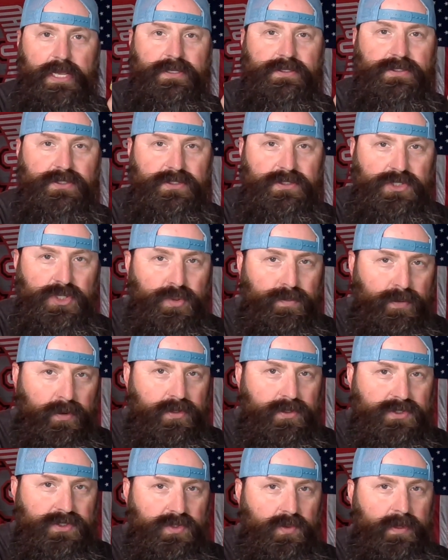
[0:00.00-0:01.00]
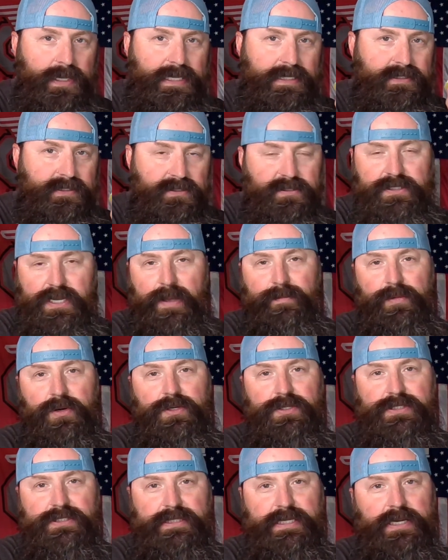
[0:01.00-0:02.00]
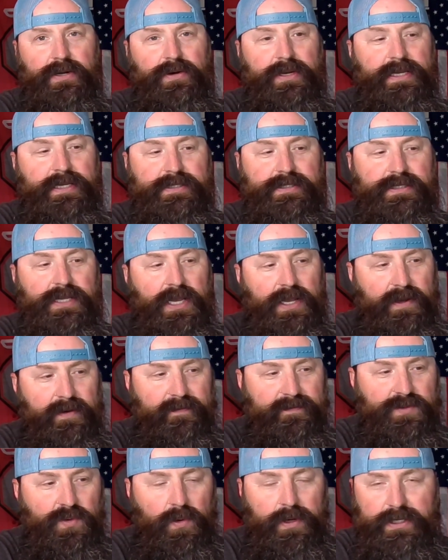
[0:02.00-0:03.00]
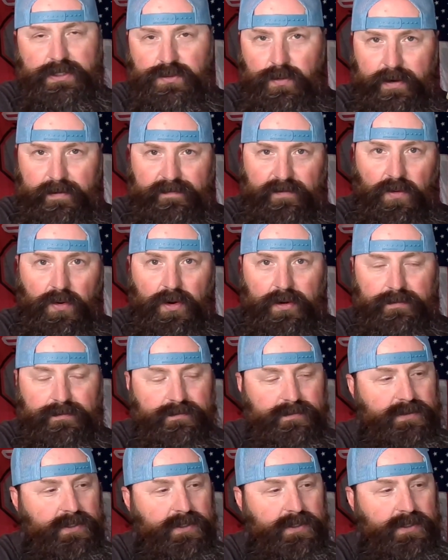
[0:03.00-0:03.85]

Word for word: super sweet summer series of 2024.